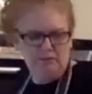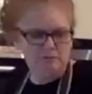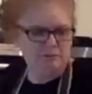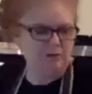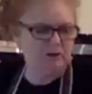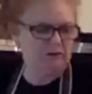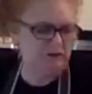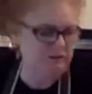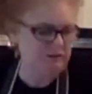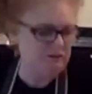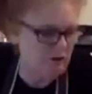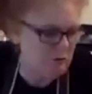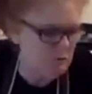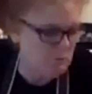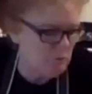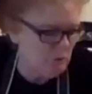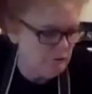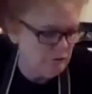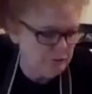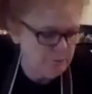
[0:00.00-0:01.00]
because I don't
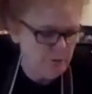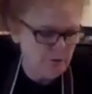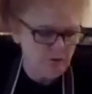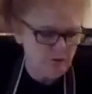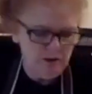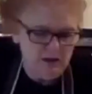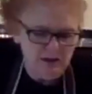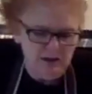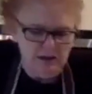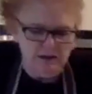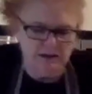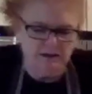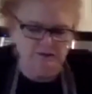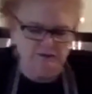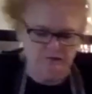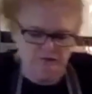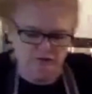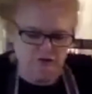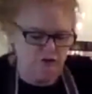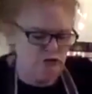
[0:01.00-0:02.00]
want to put it
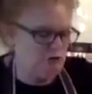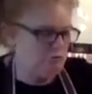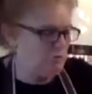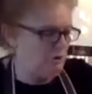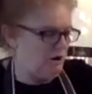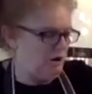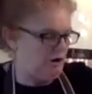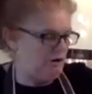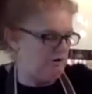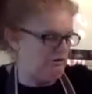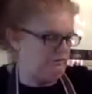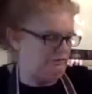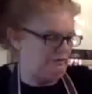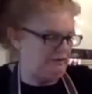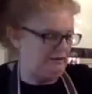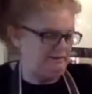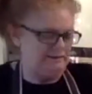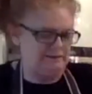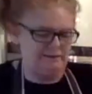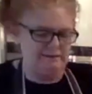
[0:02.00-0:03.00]
too hot
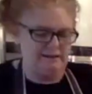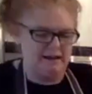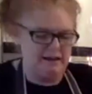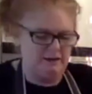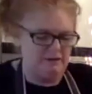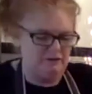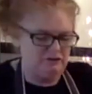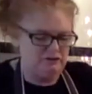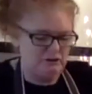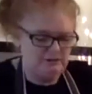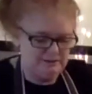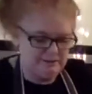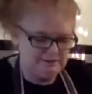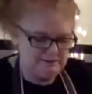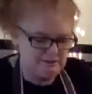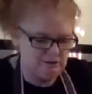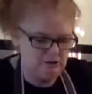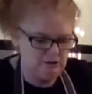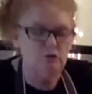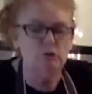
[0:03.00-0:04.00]
into there. The gelatin is
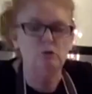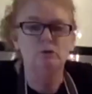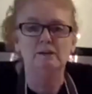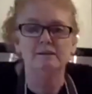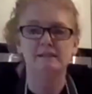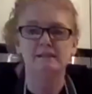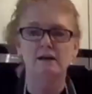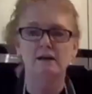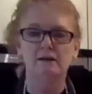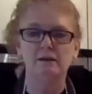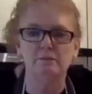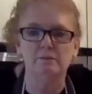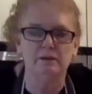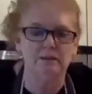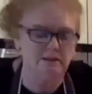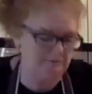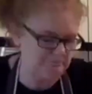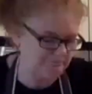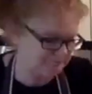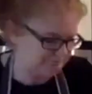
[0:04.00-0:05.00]
going to cool it down in a
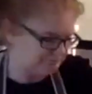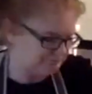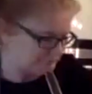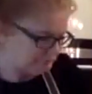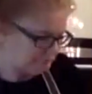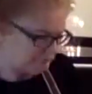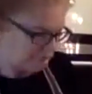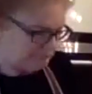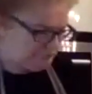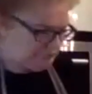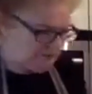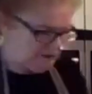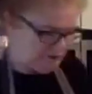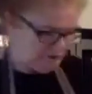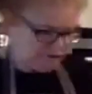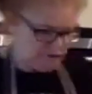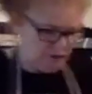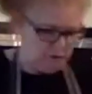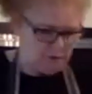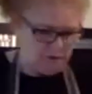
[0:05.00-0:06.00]
minute.
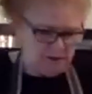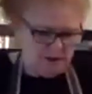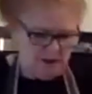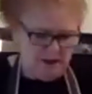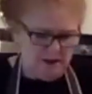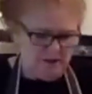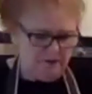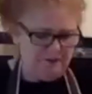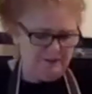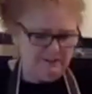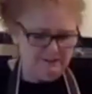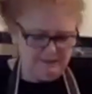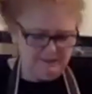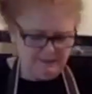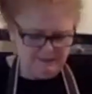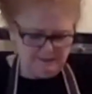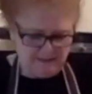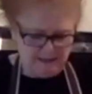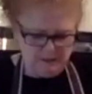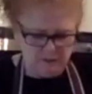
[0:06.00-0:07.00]
So this is the
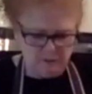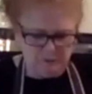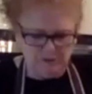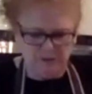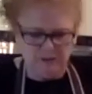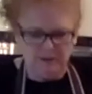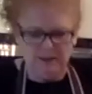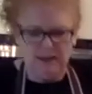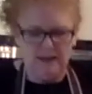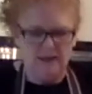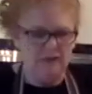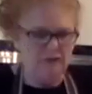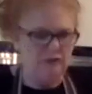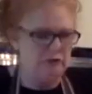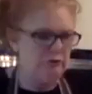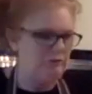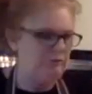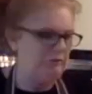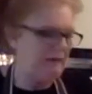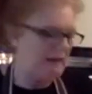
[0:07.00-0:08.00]
stage where you're going to add your
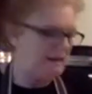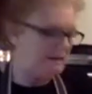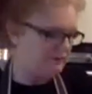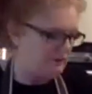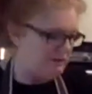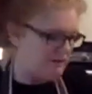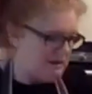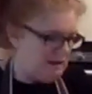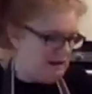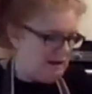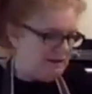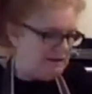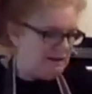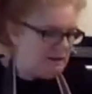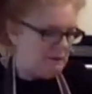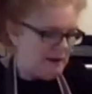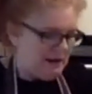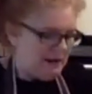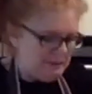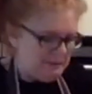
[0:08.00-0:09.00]
flavour. Now
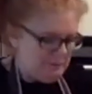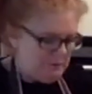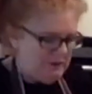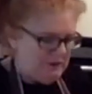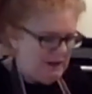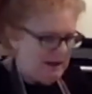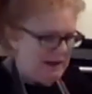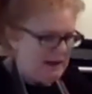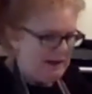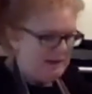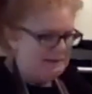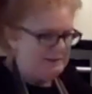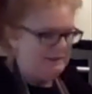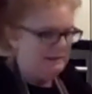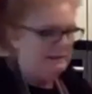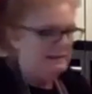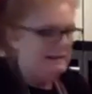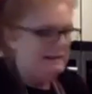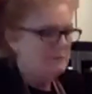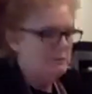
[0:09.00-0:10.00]
I'm going to add
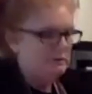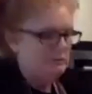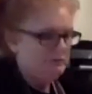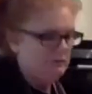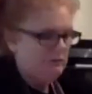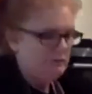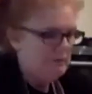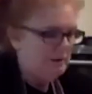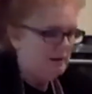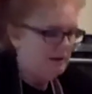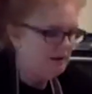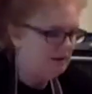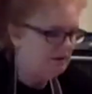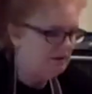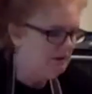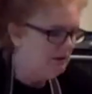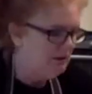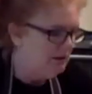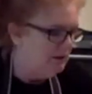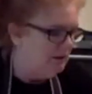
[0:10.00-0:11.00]
lemon to
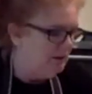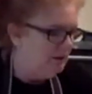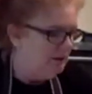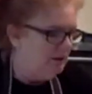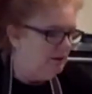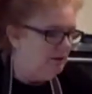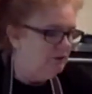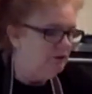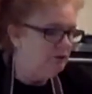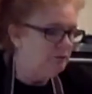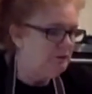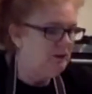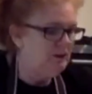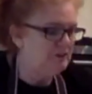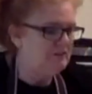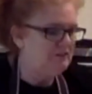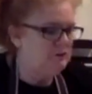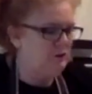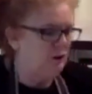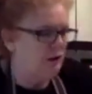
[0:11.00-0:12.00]
mine, just because
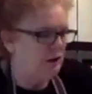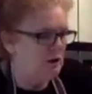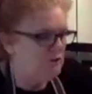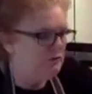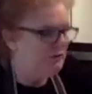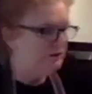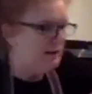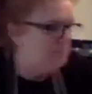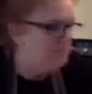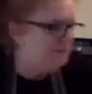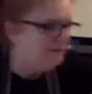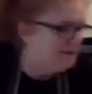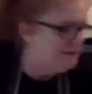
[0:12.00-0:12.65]
I've got loads of lemons in